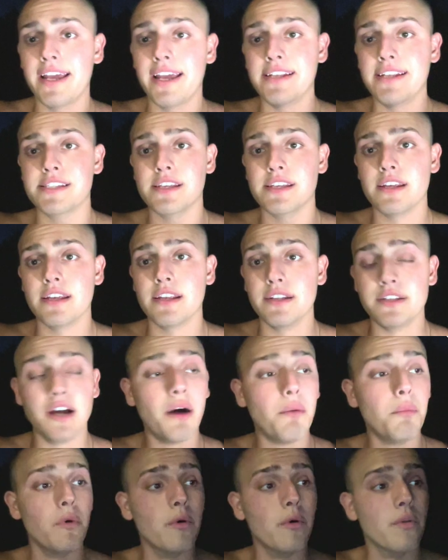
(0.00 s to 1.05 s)
It's
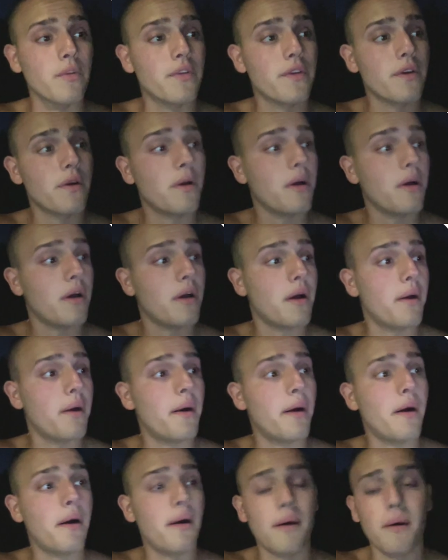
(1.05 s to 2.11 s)
doubled
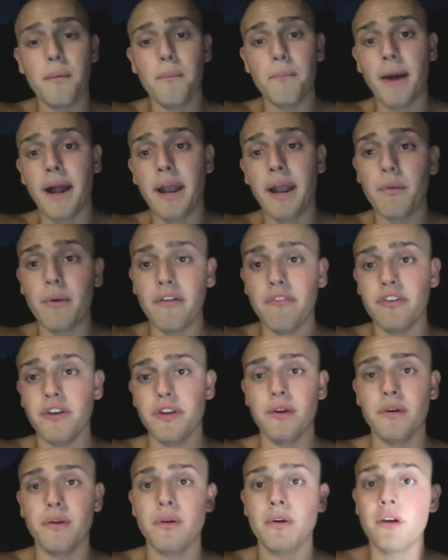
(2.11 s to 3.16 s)
my
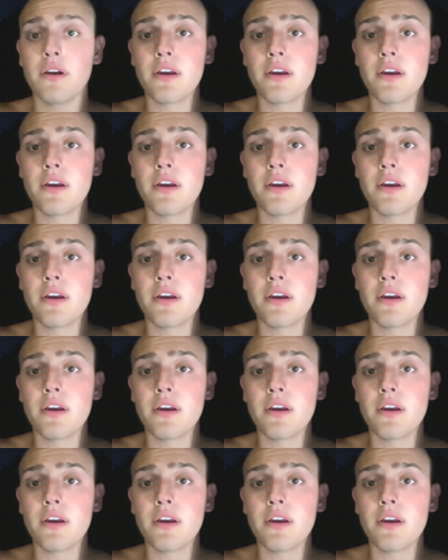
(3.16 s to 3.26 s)
revenue.